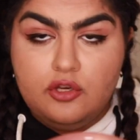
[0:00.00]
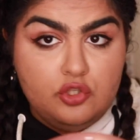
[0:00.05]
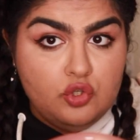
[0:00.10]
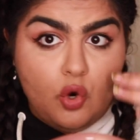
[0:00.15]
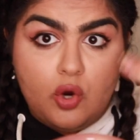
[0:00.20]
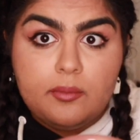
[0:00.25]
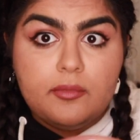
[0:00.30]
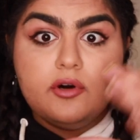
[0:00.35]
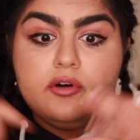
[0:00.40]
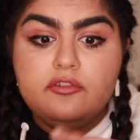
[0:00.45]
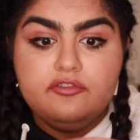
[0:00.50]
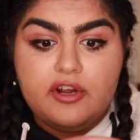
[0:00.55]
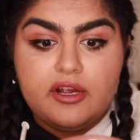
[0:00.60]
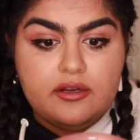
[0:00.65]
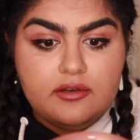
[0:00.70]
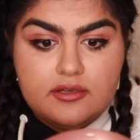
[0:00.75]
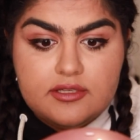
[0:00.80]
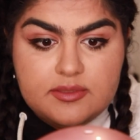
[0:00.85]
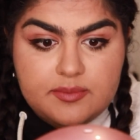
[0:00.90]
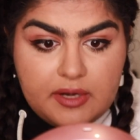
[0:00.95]
normal
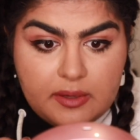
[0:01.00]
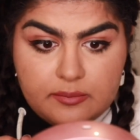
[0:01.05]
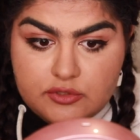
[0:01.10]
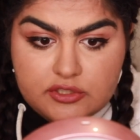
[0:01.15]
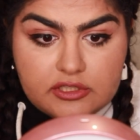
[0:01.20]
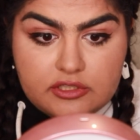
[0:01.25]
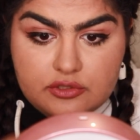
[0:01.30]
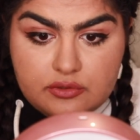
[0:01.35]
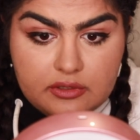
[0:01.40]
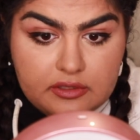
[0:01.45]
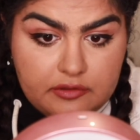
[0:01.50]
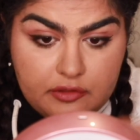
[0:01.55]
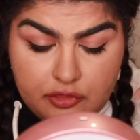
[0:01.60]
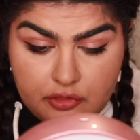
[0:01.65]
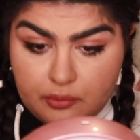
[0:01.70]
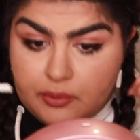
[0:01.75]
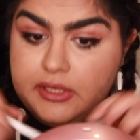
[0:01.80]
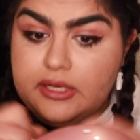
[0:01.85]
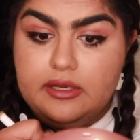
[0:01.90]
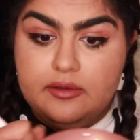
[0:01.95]
freckles, but I'm just gonna do like the
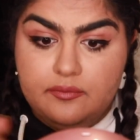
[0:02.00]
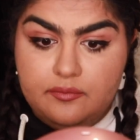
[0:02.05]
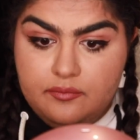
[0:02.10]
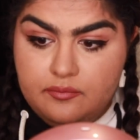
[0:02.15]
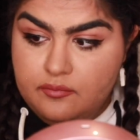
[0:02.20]
three,